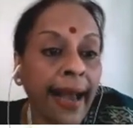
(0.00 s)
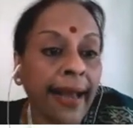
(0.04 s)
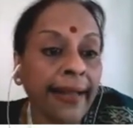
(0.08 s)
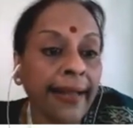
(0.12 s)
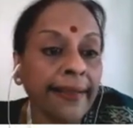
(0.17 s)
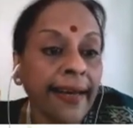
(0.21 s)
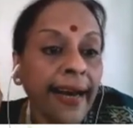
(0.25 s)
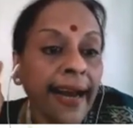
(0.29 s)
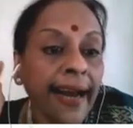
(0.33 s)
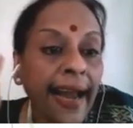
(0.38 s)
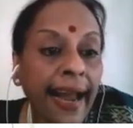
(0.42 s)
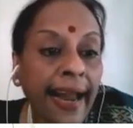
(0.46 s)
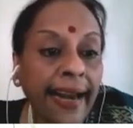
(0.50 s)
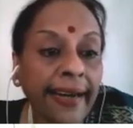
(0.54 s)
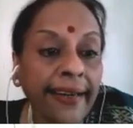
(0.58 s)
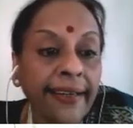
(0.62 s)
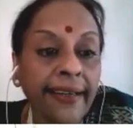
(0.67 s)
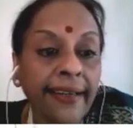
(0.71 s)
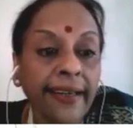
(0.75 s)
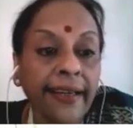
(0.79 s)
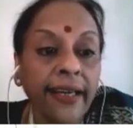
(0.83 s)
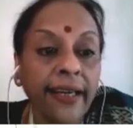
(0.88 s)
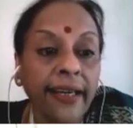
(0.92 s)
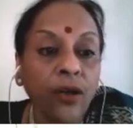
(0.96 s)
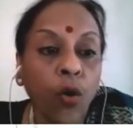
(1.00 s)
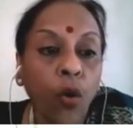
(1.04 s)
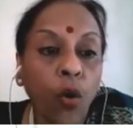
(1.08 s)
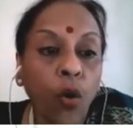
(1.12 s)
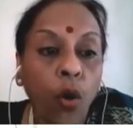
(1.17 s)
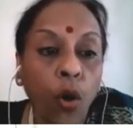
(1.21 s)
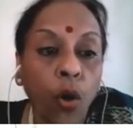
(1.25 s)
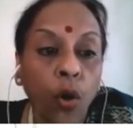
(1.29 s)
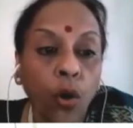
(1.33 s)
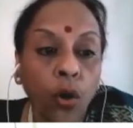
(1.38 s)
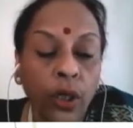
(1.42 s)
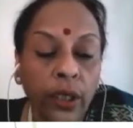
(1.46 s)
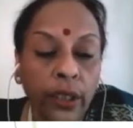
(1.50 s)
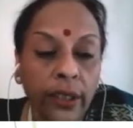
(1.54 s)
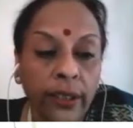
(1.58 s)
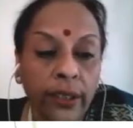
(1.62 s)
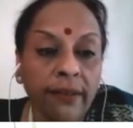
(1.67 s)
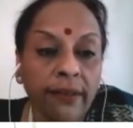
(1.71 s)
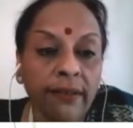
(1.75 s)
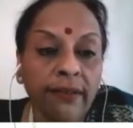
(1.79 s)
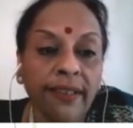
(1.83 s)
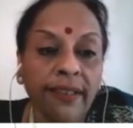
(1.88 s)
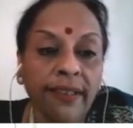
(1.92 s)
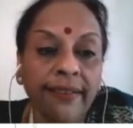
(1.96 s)
And the handle and
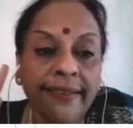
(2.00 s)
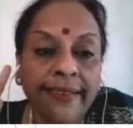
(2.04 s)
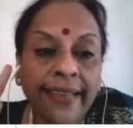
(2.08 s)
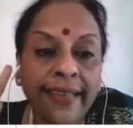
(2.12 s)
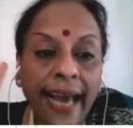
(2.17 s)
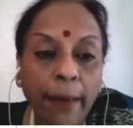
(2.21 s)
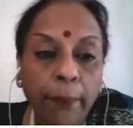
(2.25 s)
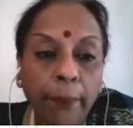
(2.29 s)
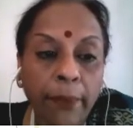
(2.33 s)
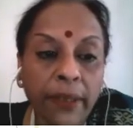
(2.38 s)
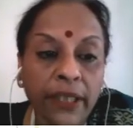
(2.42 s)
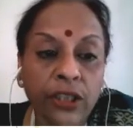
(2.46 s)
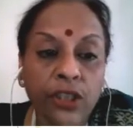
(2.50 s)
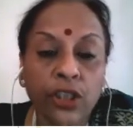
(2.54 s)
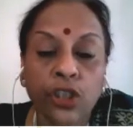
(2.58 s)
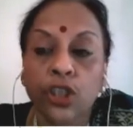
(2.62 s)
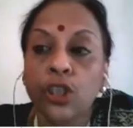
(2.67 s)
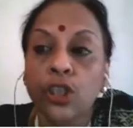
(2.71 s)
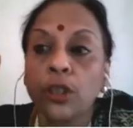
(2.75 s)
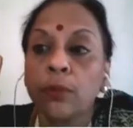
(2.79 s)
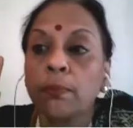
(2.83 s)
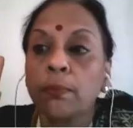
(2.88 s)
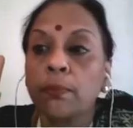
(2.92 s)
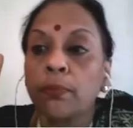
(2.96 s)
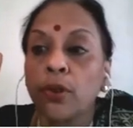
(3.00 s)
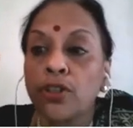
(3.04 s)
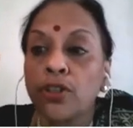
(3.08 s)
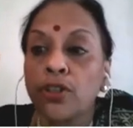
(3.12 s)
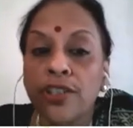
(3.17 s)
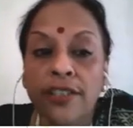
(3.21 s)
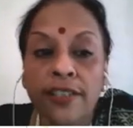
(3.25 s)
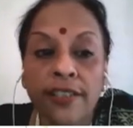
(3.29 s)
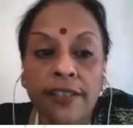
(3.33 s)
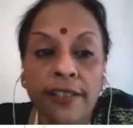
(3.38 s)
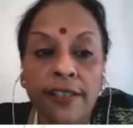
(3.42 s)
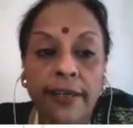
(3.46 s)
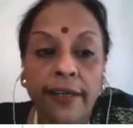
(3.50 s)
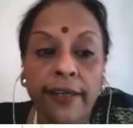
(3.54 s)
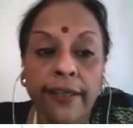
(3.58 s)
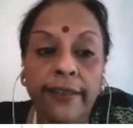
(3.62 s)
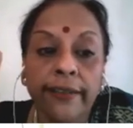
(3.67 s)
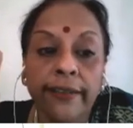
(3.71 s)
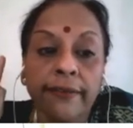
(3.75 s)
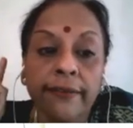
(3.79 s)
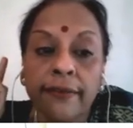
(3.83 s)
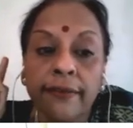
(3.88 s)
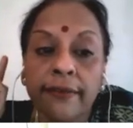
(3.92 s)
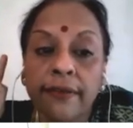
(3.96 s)
hold, the damaged
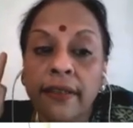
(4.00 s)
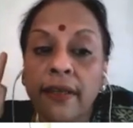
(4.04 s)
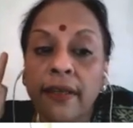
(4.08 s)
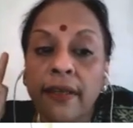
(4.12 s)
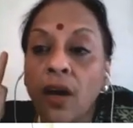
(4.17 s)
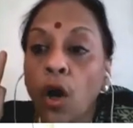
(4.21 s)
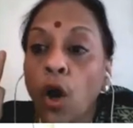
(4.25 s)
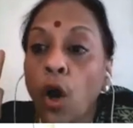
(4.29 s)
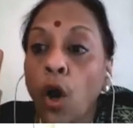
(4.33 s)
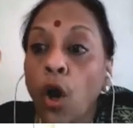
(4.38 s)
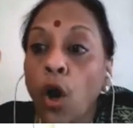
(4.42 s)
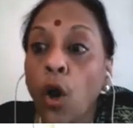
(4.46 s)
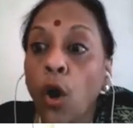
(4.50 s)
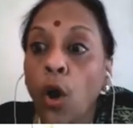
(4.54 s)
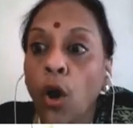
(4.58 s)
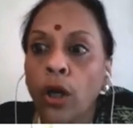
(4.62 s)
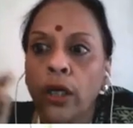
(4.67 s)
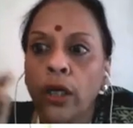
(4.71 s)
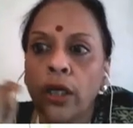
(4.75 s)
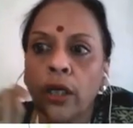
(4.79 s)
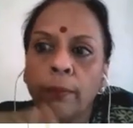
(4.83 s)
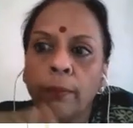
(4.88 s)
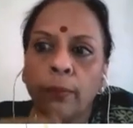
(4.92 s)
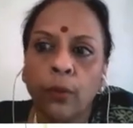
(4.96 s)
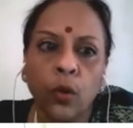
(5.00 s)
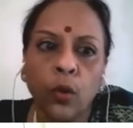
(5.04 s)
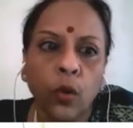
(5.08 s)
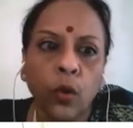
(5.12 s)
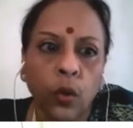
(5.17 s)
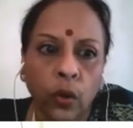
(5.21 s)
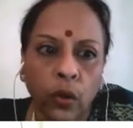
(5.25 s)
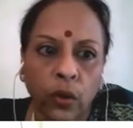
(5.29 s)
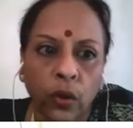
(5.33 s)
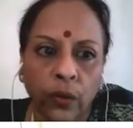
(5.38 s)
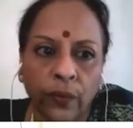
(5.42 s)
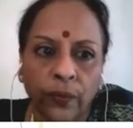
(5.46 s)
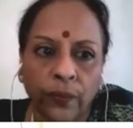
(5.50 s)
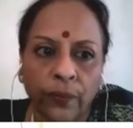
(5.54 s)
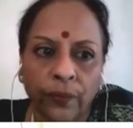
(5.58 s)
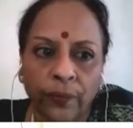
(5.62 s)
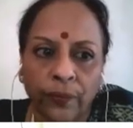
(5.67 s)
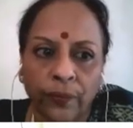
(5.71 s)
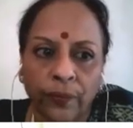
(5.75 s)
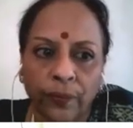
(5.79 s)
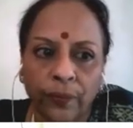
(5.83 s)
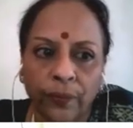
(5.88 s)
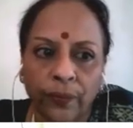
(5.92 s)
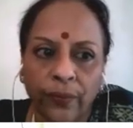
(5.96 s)
Porcelain collarbone
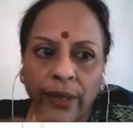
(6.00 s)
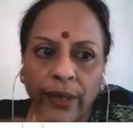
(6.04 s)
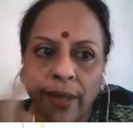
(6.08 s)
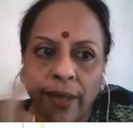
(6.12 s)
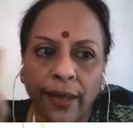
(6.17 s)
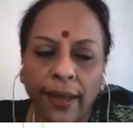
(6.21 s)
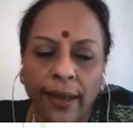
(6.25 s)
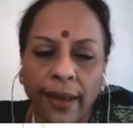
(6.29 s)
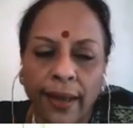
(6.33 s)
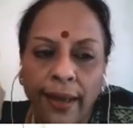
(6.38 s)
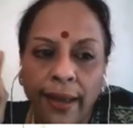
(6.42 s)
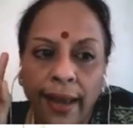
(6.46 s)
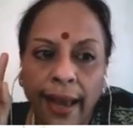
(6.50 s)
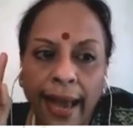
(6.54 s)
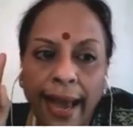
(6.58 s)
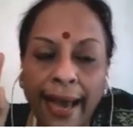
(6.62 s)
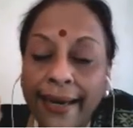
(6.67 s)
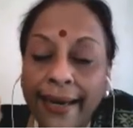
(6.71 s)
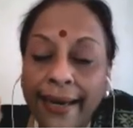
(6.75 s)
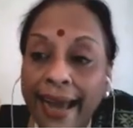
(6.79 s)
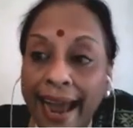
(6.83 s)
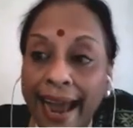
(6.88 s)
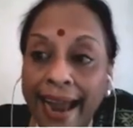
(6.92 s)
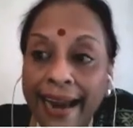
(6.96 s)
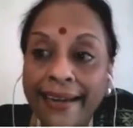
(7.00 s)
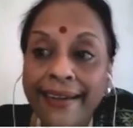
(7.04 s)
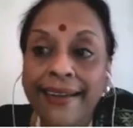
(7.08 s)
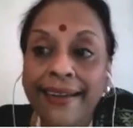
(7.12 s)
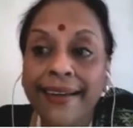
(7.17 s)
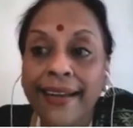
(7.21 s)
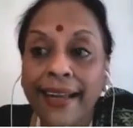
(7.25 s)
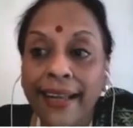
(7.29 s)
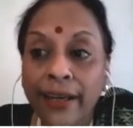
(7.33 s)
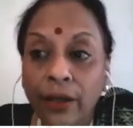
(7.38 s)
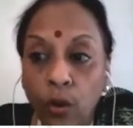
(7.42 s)
and handle